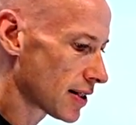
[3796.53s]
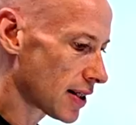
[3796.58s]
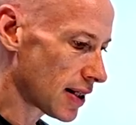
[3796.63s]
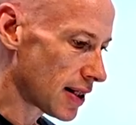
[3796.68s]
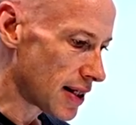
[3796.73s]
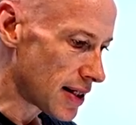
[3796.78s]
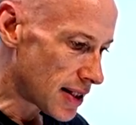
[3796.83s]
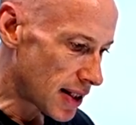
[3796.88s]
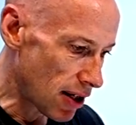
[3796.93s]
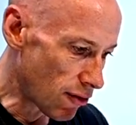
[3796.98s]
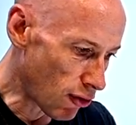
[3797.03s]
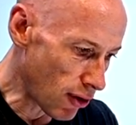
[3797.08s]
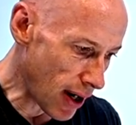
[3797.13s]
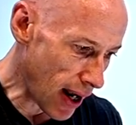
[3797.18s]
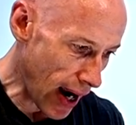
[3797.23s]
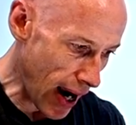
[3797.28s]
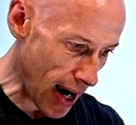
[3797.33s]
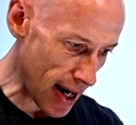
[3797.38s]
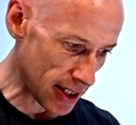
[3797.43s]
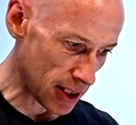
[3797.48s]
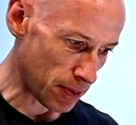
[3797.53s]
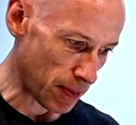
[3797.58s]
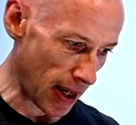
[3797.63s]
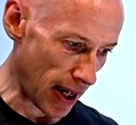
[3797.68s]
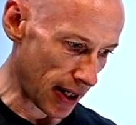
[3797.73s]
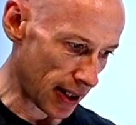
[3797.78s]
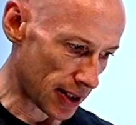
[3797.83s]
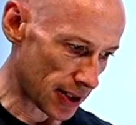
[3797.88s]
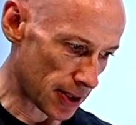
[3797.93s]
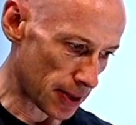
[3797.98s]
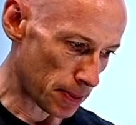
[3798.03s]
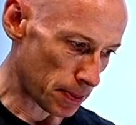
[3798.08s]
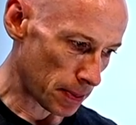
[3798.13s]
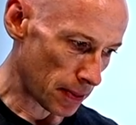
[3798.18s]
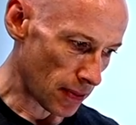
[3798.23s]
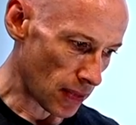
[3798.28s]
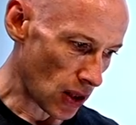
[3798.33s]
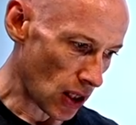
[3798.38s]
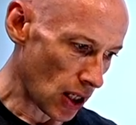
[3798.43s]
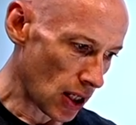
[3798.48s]
So these different aspects.
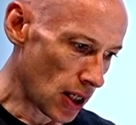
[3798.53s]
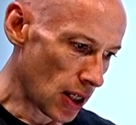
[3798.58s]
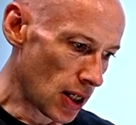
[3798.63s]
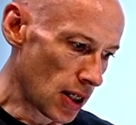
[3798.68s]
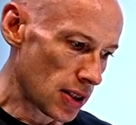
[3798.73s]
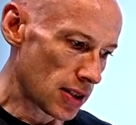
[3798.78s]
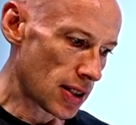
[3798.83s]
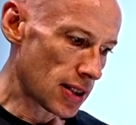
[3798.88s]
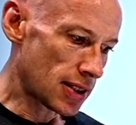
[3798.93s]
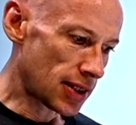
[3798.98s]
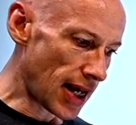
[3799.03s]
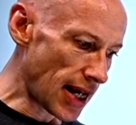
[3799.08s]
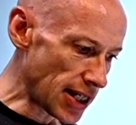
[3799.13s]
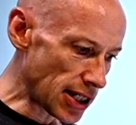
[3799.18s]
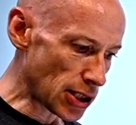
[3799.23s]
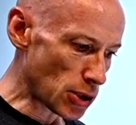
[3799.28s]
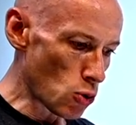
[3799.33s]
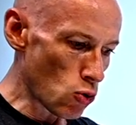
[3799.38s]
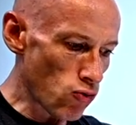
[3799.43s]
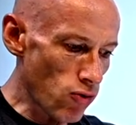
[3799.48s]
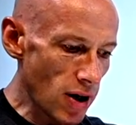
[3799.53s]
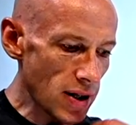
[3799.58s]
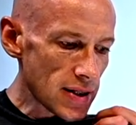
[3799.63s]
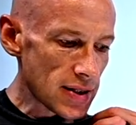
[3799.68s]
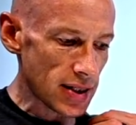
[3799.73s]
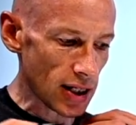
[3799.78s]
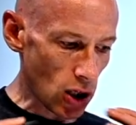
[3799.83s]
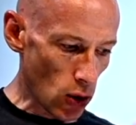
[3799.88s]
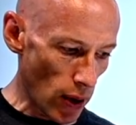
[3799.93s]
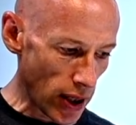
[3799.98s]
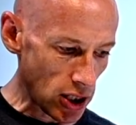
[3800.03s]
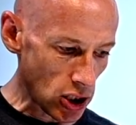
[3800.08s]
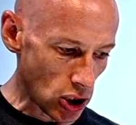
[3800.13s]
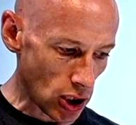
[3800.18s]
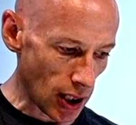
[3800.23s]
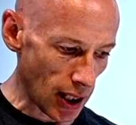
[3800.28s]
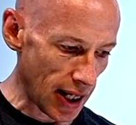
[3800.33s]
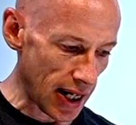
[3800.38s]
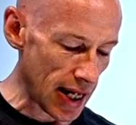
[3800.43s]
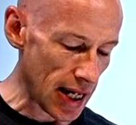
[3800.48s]
So stages will run
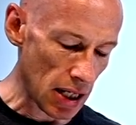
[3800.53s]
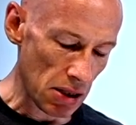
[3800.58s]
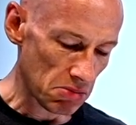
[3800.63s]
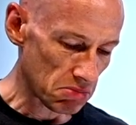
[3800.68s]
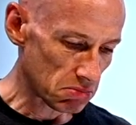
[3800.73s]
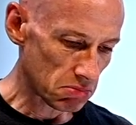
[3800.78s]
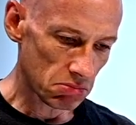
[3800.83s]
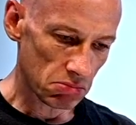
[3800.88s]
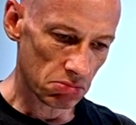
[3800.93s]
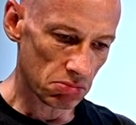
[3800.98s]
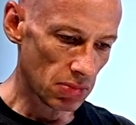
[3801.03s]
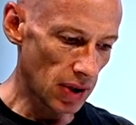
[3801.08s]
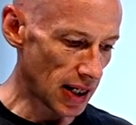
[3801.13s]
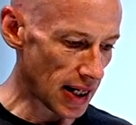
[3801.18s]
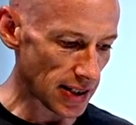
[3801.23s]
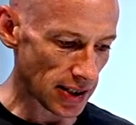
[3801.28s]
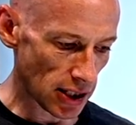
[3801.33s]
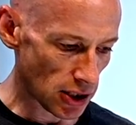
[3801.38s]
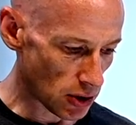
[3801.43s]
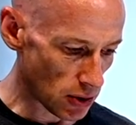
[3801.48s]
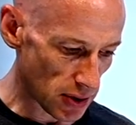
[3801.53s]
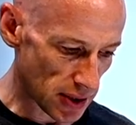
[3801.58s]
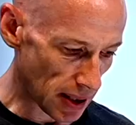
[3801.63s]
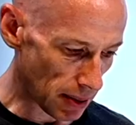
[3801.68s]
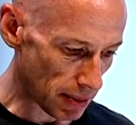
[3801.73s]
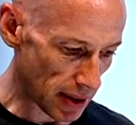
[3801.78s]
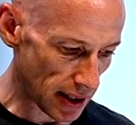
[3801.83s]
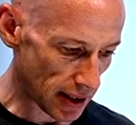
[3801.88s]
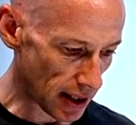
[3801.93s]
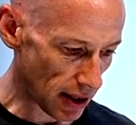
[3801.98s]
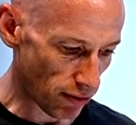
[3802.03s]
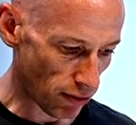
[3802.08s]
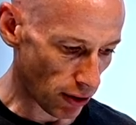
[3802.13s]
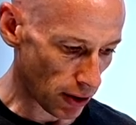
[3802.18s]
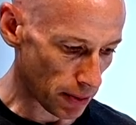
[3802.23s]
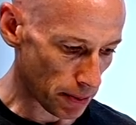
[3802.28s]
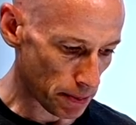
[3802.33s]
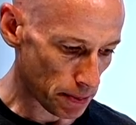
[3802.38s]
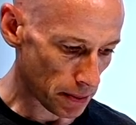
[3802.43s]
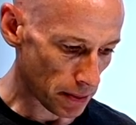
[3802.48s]
sequentially unless I do something
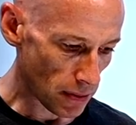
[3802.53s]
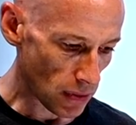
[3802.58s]
different.